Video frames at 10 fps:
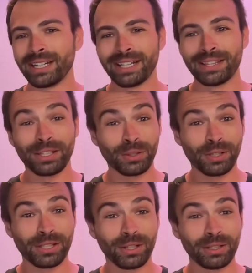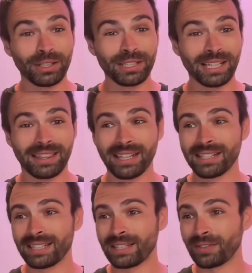The source code looks like this.
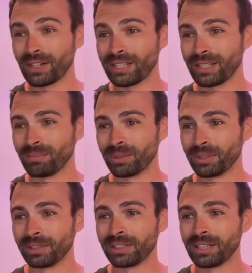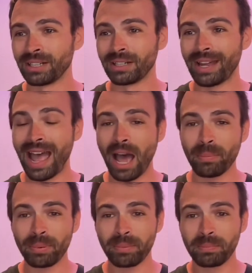It's a very simple app
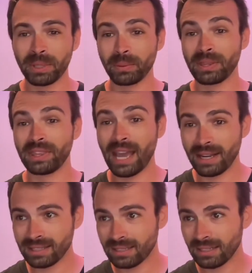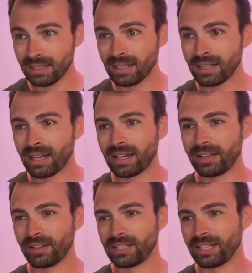built with Next. You
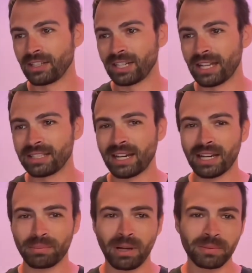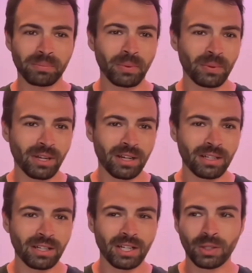can see there's get static props, but we're not
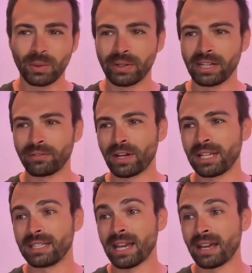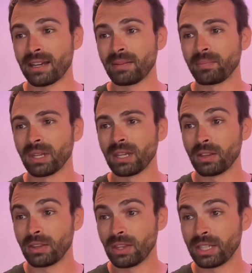querying for any data.
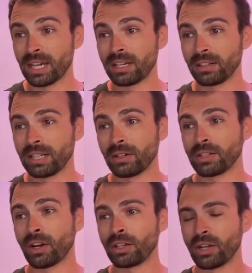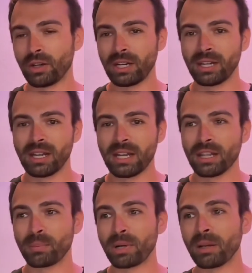The title here is hard-coded. The
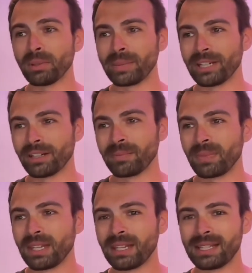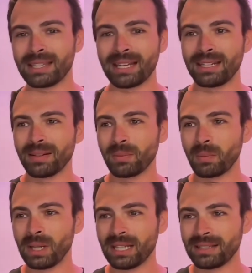problem here is that
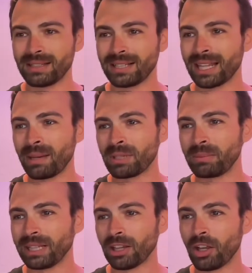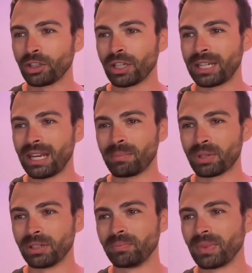we claim to be launching in
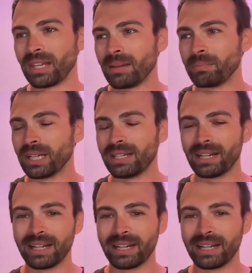April, but